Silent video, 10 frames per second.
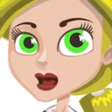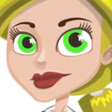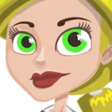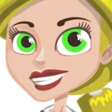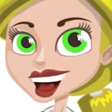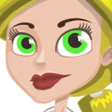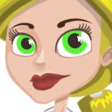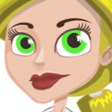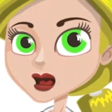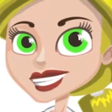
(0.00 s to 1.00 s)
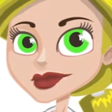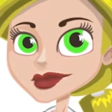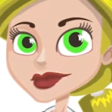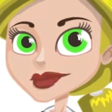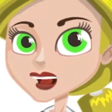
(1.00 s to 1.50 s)
expedite your project
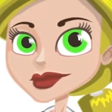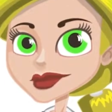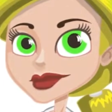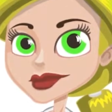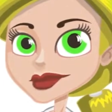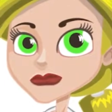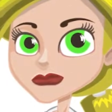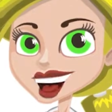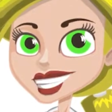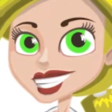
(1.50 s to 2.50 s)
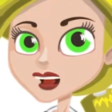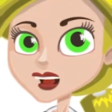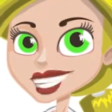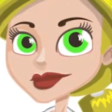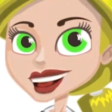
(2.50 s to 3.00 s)
approval. Mining
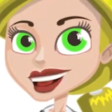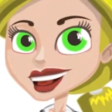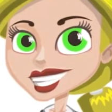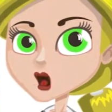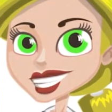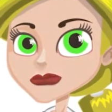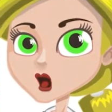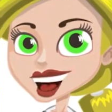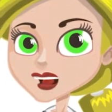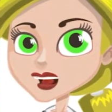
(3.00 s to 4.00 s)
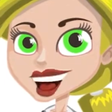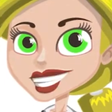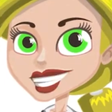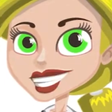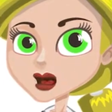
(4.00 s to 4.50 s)
over 20 years of our
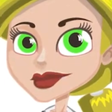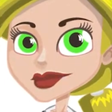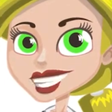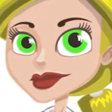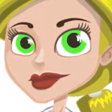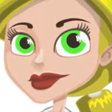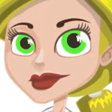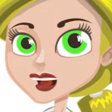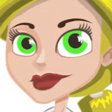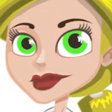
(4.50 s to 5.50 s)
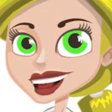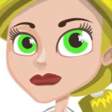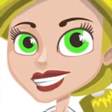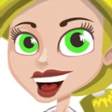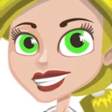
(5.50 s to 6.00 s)
award data could help develop your
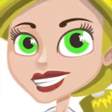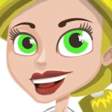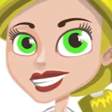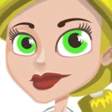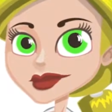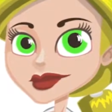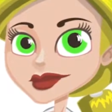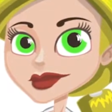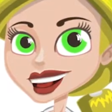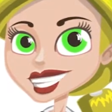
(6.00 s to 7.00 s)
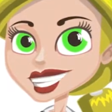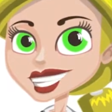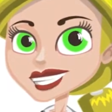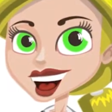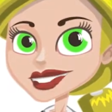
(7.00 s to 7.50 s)
business case. You can
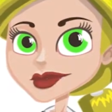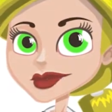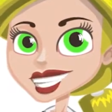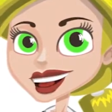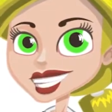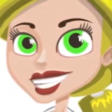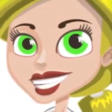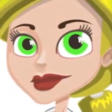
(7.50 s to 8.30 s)
use our free data to